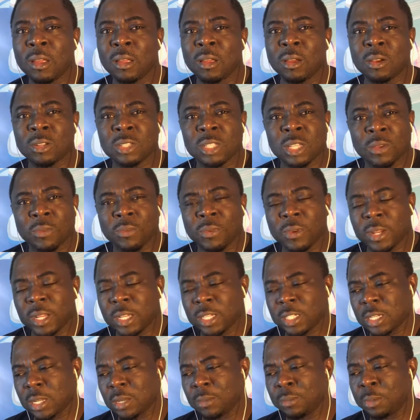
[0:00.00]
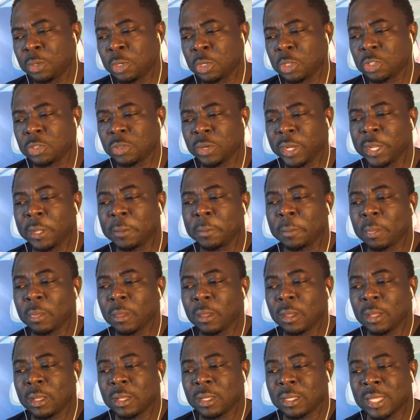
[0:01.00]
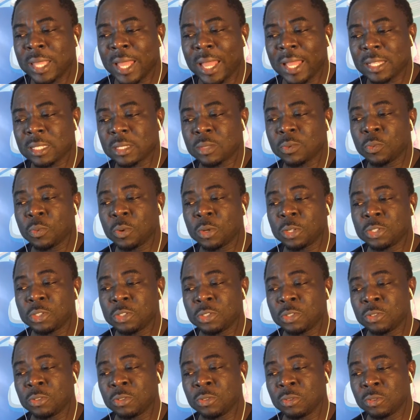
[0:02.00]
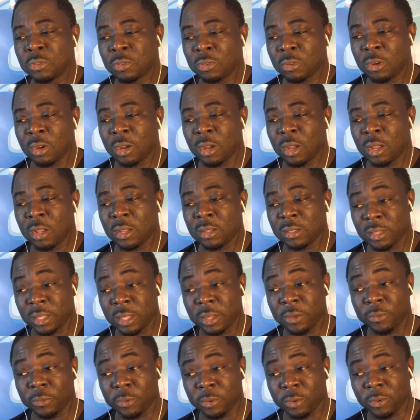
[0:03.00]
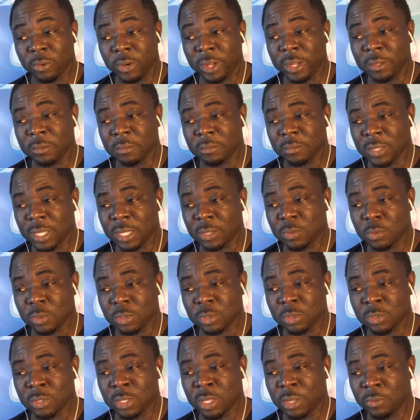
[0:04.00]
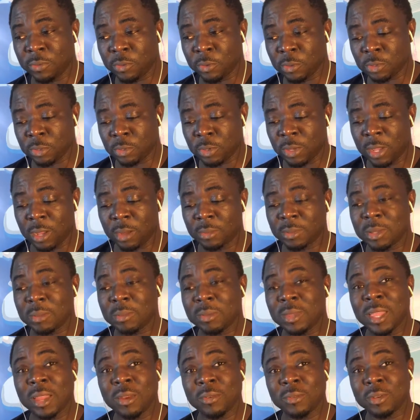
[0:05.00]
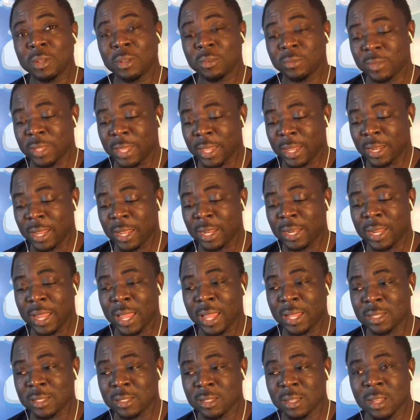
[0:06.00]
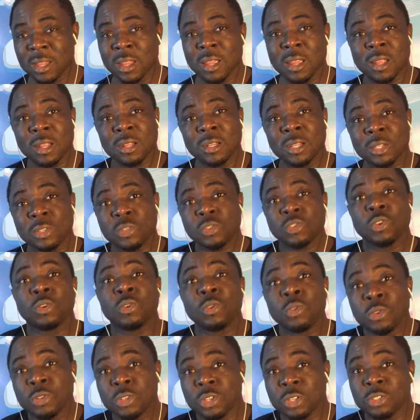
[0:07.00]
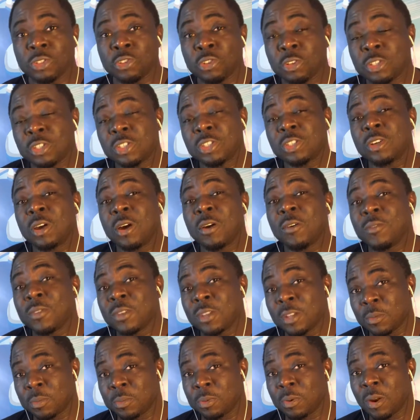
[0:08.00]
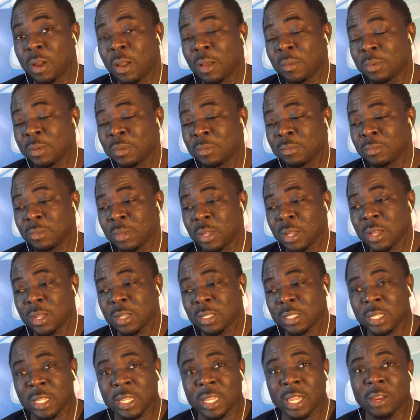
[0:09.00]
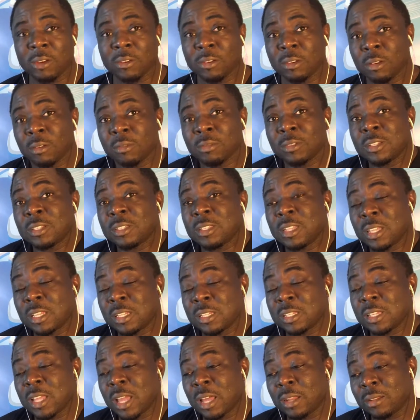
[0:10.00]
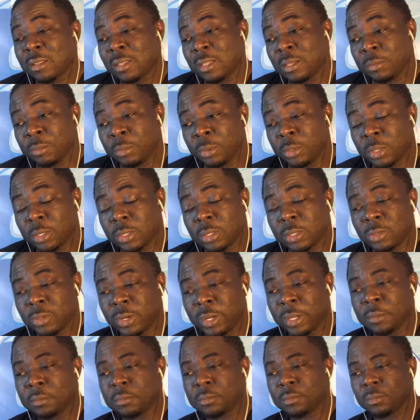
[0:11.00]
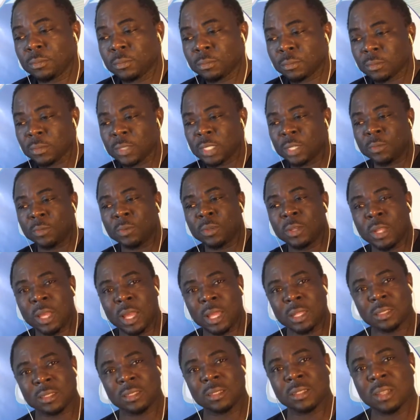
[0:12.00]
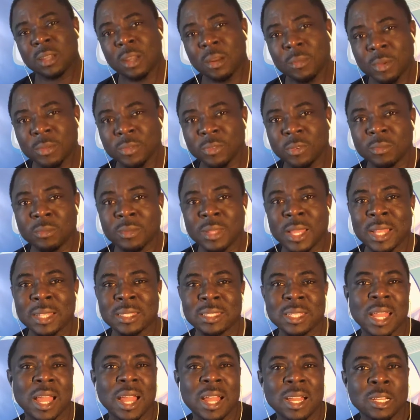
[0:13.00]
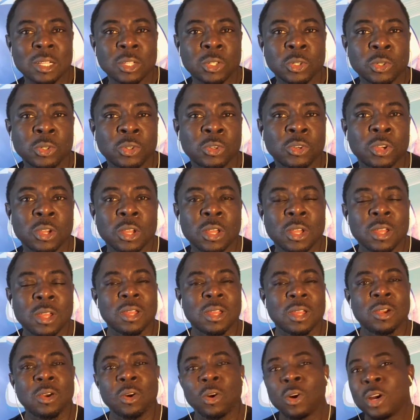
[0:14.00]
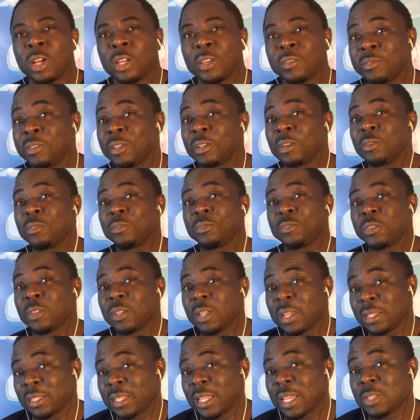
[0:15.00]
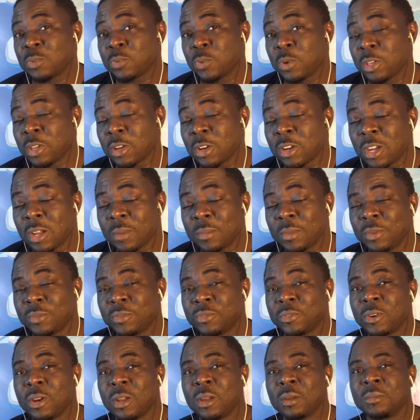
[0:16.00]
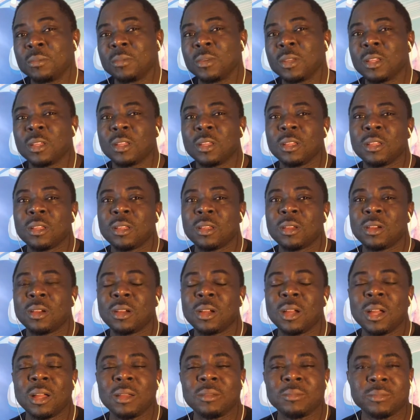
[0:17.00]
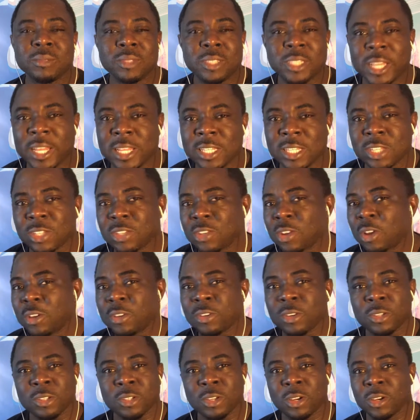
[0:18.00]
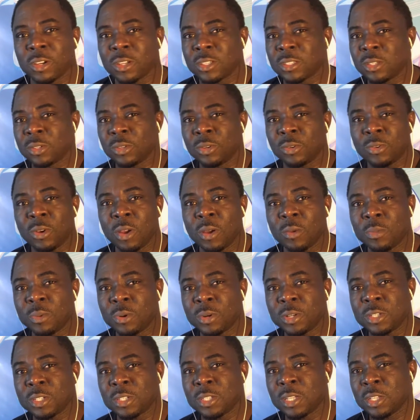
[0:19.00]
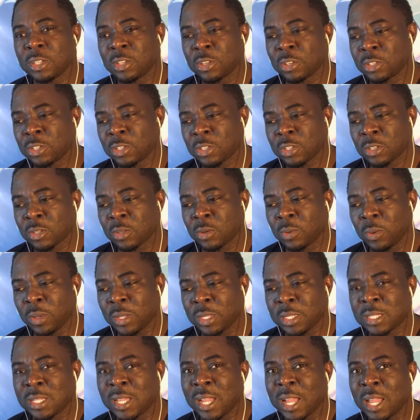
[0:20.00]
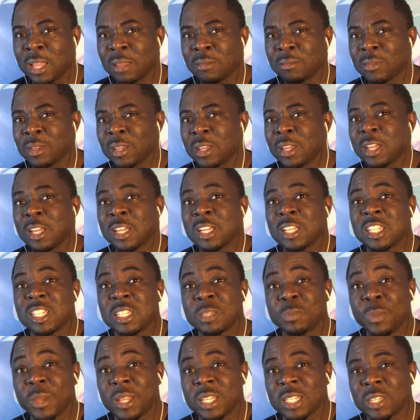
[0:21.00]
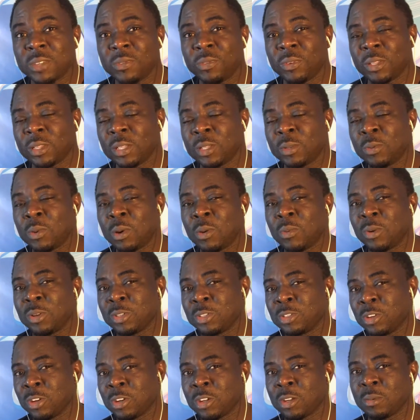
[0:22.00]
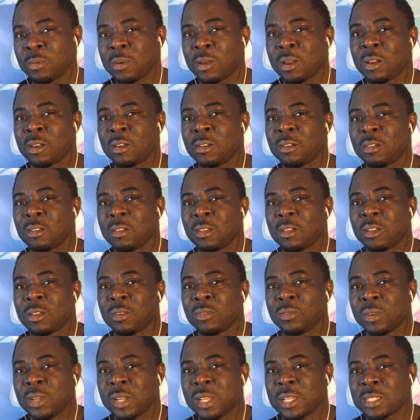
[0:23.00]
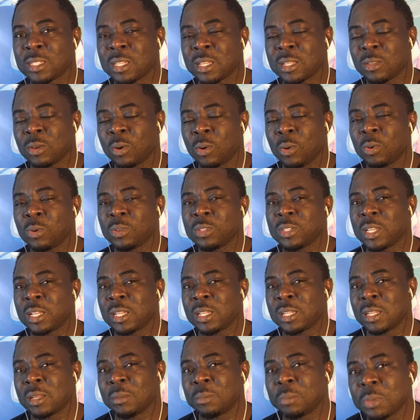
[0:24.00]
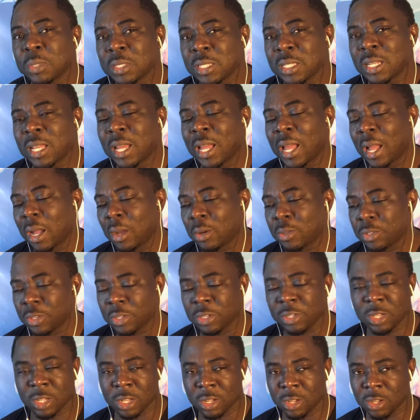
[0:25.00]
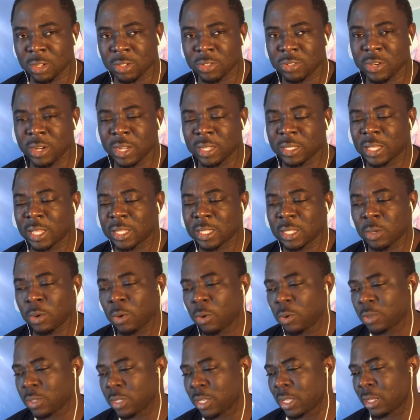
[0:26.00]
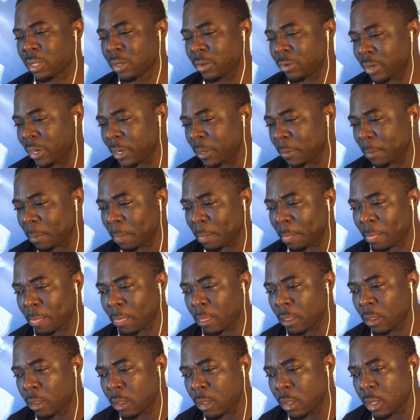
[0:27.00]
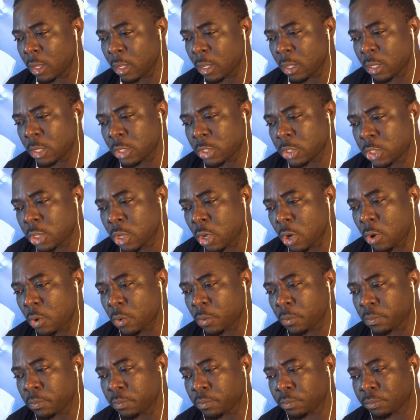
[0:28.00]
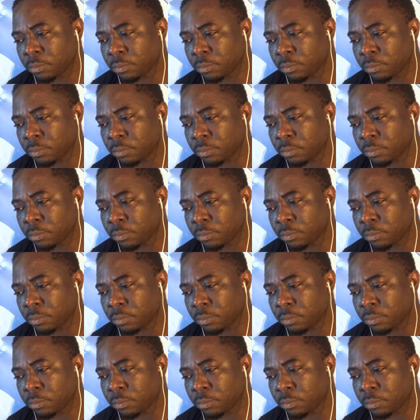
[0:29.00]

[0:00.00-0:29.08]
On their financial books, right? That's what you are there for, right? That's what you're there for, to help them get rid of that. And that's the solution. You're solving a problem to get rid of these things out of their books, right? If you're not coming from that angle, or if they don't feel like that's where you're coming from, Um, chances are you're talking to the wrong person and you're just going to waste time. Specifically when we're talking about real estate wholesaling and putting a house under contract as a wholesaler, right? So,